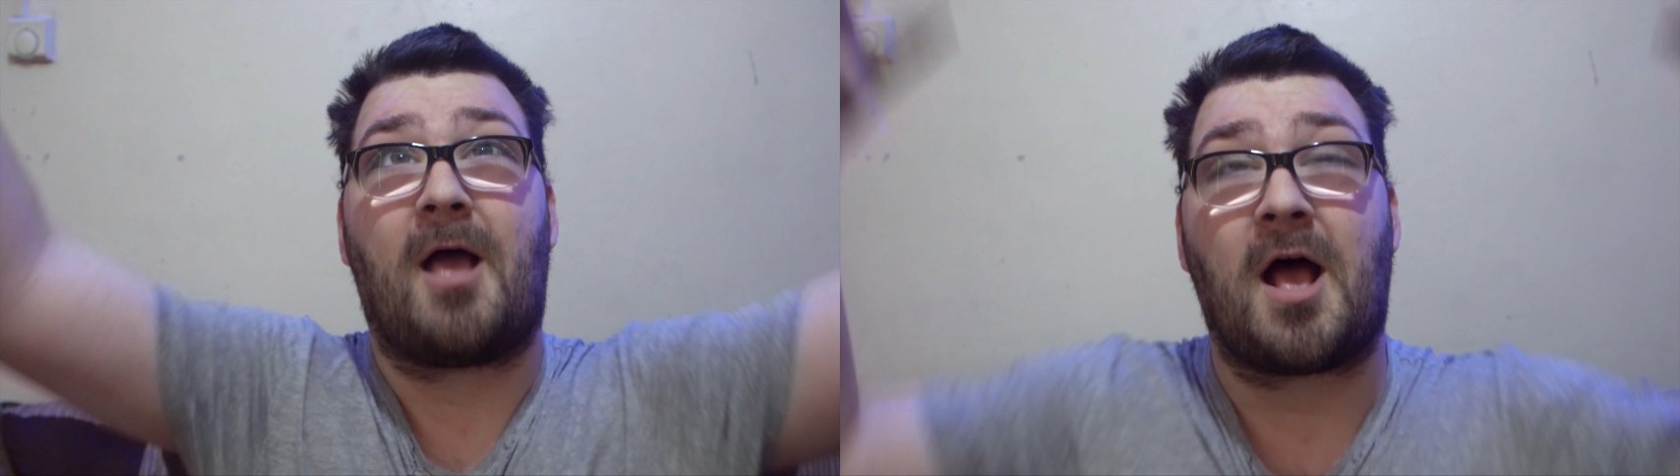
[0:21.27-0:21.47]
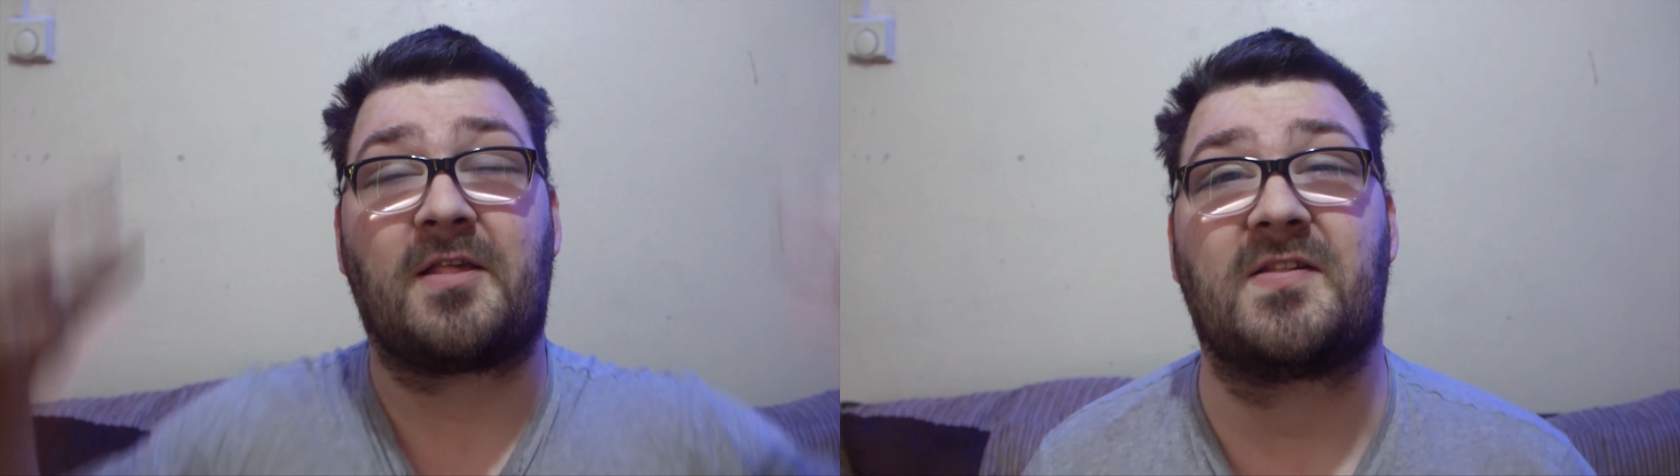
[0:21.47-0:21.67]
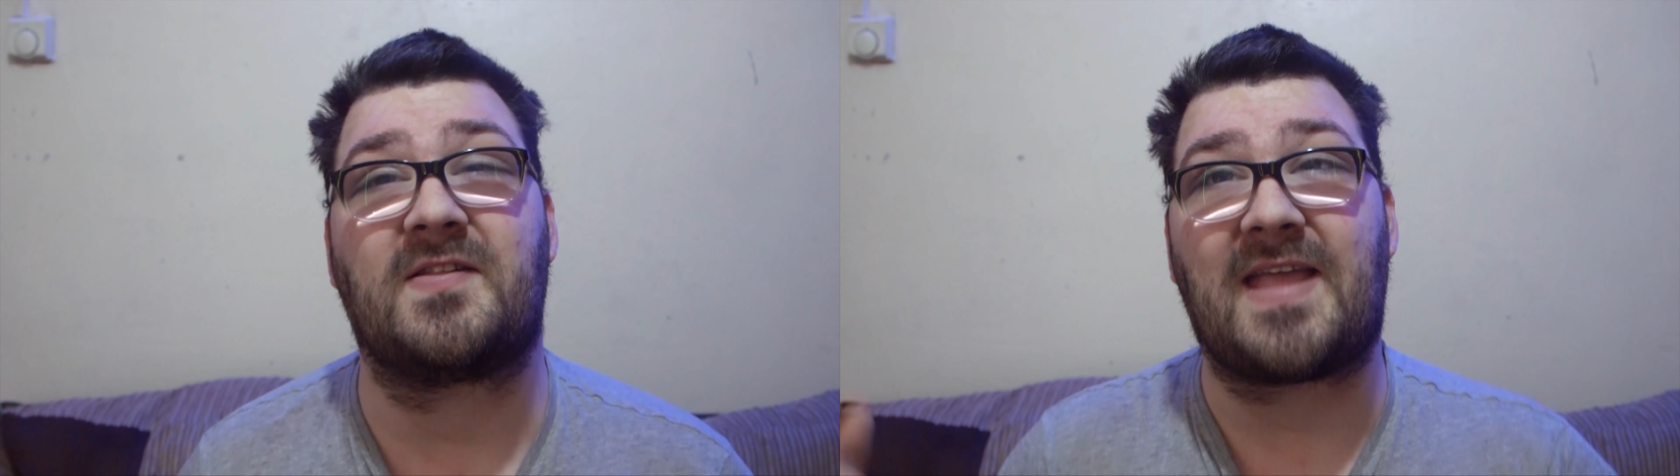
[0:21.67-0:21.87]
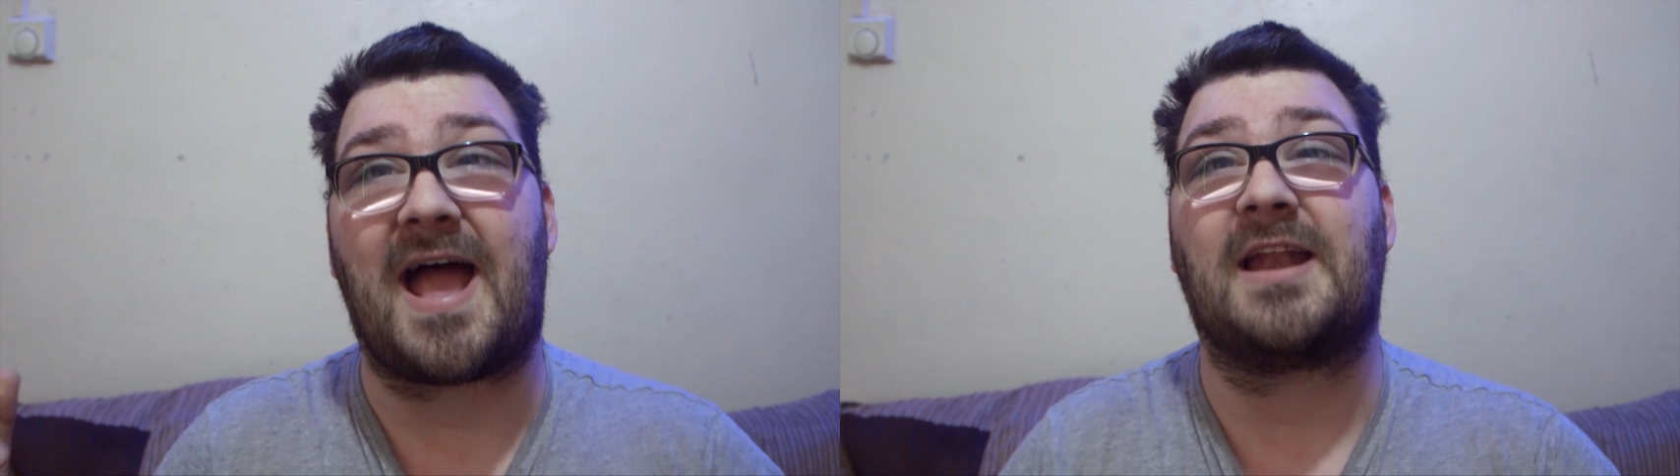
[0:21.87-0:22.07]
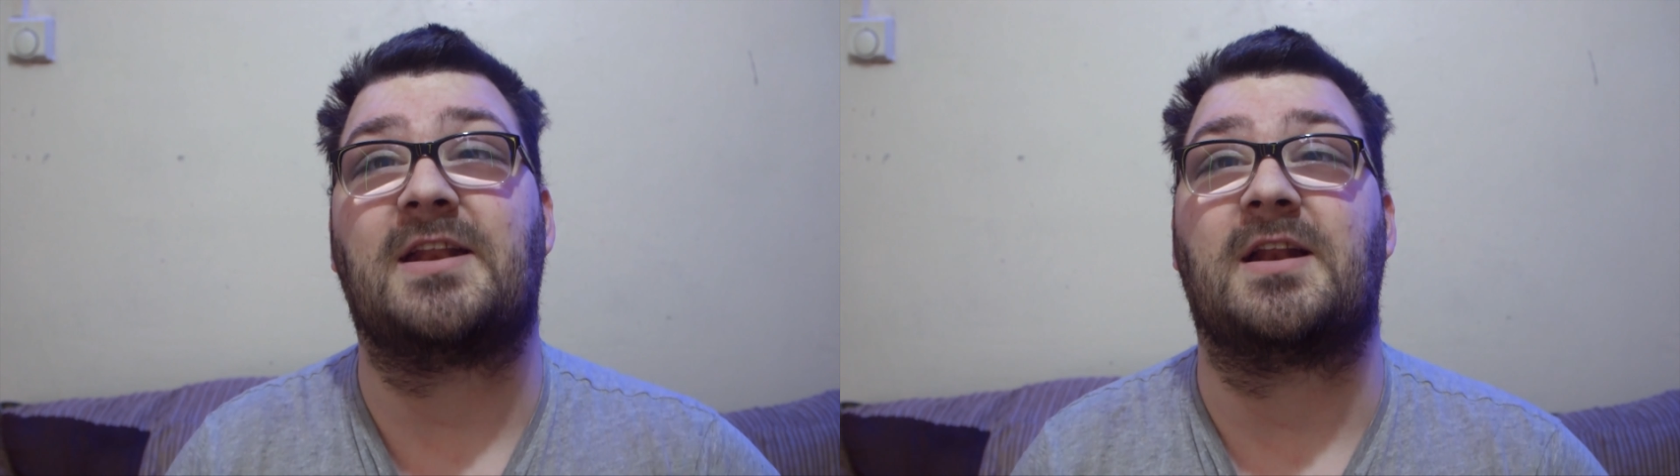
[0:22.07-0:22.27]
a
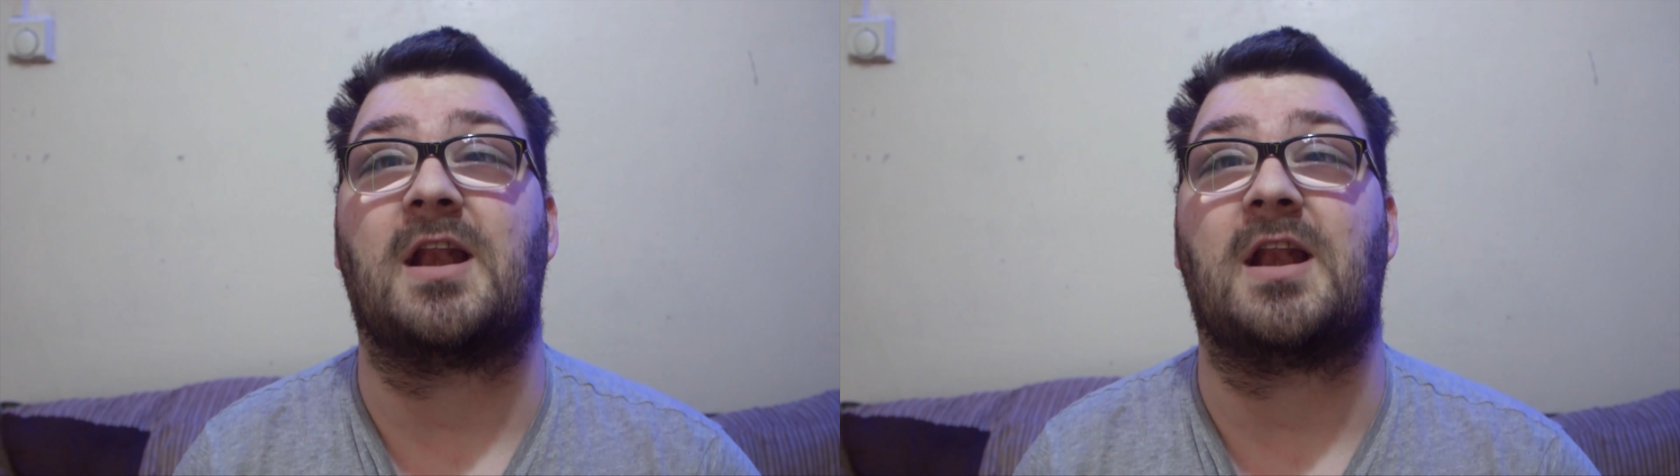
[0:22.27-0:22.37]
standard